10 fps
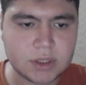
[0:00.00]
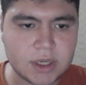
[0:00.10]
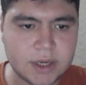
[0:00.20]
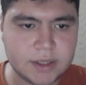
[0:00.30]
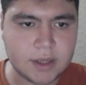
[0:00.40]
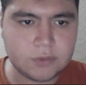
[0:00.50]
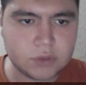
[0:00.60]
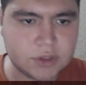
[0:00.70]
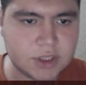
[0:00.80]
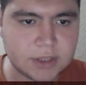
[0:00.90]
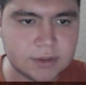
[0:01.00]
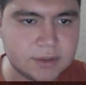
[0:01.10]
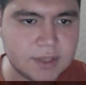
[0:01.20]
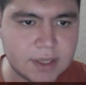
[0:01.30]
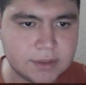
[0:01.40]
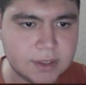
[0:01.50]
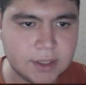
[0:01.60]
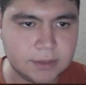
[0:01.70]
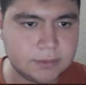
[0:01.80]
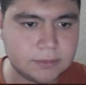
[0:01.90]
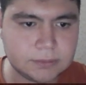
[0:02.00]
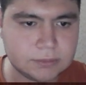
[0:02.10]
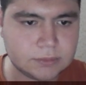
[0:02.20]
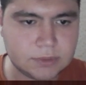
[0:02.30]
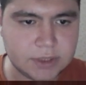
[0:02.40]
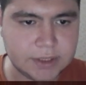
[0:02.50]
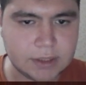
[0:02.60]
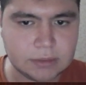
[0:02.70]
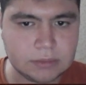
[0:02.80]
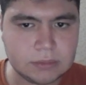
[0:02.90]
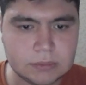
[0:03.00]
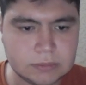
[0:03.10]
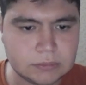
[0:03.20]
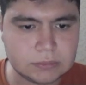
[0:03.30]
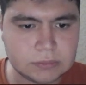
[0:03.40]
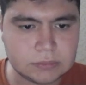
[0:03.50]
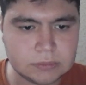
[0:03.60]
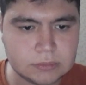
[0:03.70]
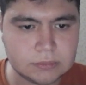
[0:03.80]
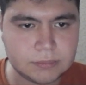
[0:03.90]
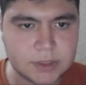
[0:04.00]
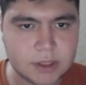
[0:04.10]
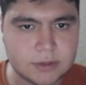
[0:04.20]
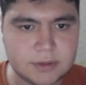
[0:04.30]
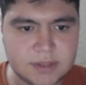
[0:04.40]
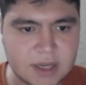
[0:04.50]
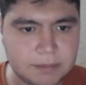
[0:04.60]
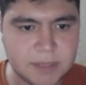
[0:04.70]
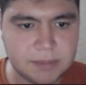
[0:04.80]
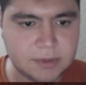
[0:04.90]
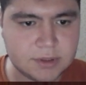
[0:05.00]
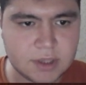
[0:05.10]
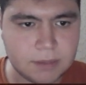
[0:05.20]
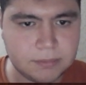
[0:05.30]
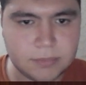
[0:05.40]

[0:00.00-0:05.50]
I have to check the 10A again, because there may be some